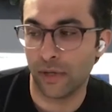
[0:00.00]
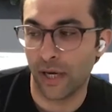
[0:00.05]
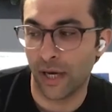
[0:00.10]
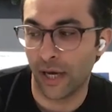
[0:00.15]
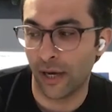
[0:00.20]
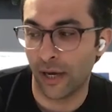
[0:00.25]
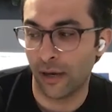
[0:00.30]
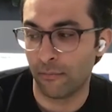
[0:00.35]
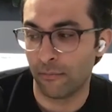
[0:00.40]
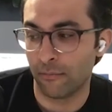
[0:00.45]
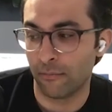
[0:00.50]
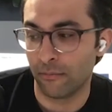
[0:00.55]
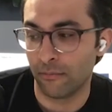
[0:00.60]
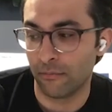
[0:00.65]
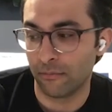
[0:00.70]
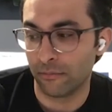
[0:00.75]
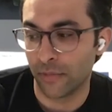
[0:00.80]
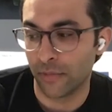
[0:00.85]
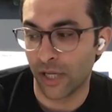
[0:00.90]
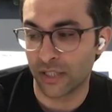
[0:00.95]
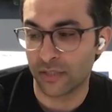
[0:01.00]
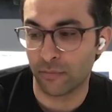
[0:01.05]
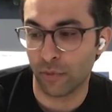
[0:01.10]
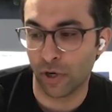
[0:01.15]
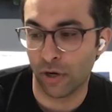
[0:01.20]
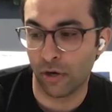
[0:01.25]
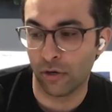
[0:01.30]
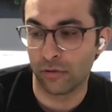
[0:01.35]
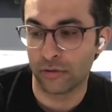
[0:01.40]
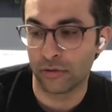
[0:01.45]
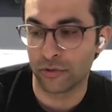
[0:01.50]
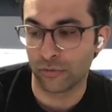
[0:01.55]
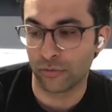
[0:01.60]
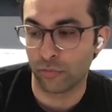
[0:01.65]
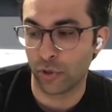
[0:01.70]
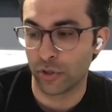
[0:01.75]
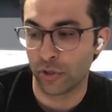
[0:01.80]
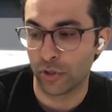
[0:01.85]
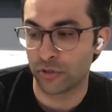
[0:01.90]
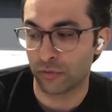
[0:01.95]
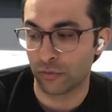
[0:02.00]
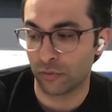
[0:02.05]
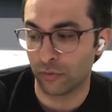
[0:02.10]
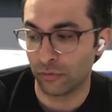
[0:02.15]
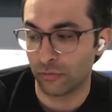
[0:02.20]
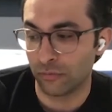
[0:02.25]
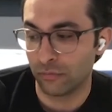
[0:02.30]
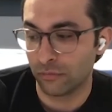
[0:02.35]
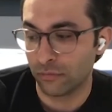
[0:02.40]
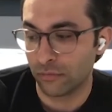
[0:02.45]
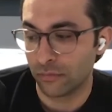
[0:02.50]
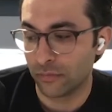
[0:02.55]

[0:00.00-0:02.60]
That's my own sort of personal